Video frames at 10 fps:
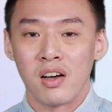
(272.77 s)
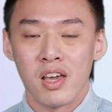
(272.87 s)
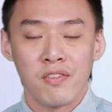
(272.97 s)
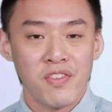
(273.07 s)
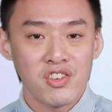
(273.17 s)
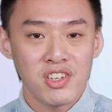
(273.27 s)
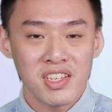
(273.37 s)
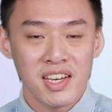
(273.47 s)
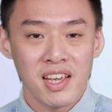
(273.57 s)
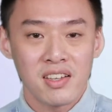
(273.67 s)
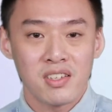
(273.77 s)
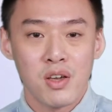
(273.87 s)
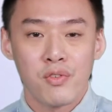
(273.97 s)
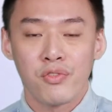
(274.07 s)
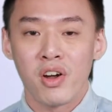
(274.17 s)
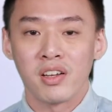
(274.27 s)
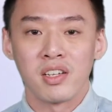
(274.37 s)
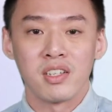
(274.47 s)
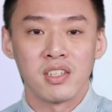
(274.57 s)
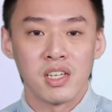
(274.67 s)
efficiency from
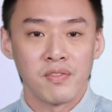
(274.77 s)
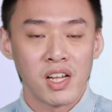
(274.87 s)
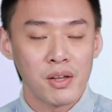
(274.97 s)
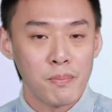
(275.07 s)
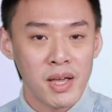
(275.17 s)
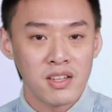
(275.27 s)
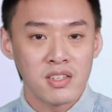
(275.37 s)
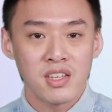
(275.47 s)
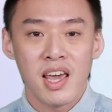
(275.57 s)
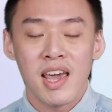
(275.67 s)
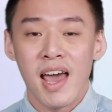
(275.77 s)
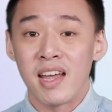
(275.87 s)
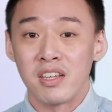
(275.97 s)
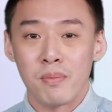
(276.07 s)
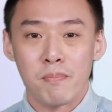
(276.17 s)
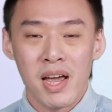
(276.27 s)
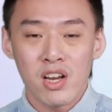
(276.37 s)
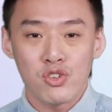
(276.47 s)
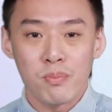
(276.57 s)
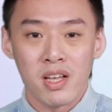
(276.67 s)
the development and the
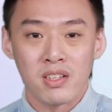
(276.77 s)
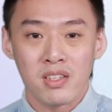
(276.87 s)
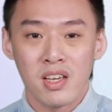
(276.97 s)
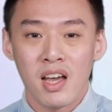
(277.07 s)
management,